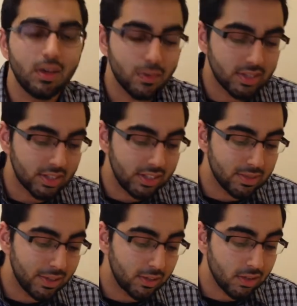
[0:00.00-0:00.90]
Which
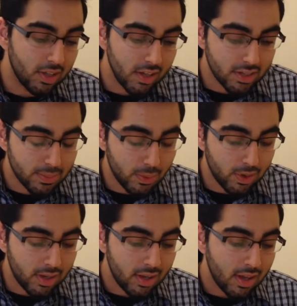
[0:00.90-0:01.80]
leads me to the next
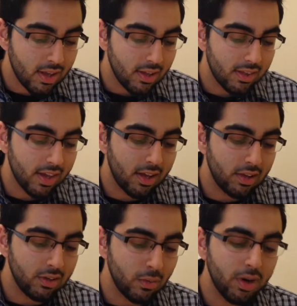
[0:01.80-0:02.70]
point
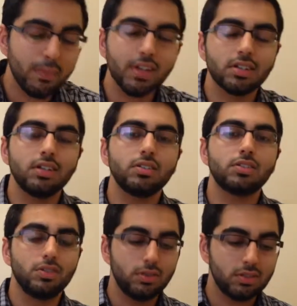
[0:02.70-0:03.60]
that you want to make sure you
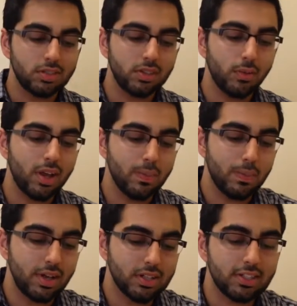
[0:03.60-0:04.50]
choose the right
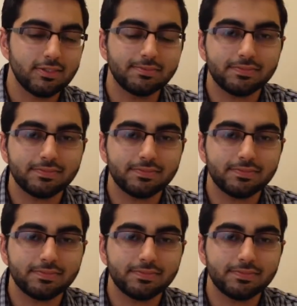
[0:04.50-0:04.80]
budget.